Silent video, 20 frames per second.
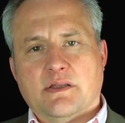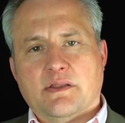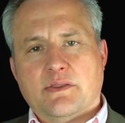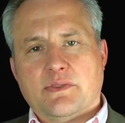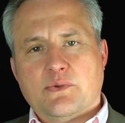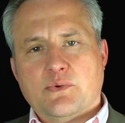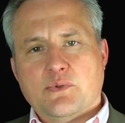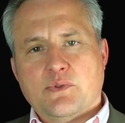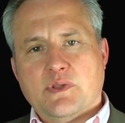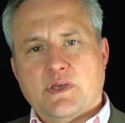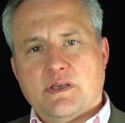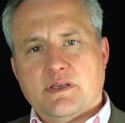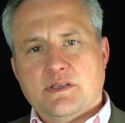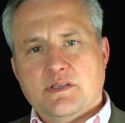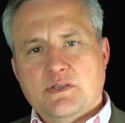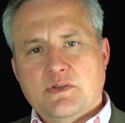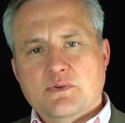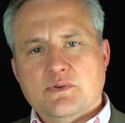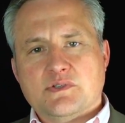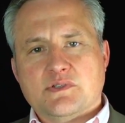through the
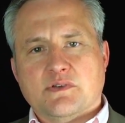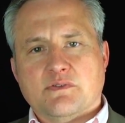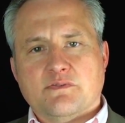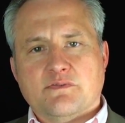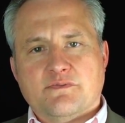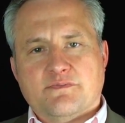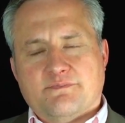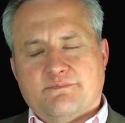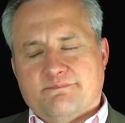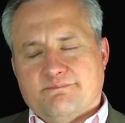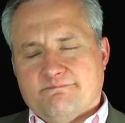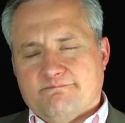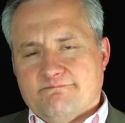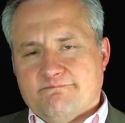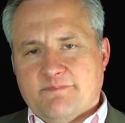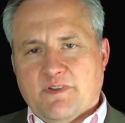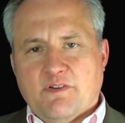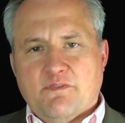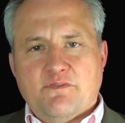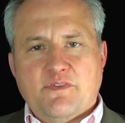use of
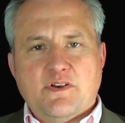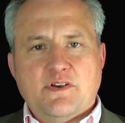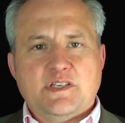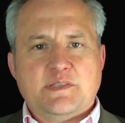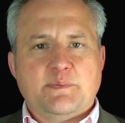very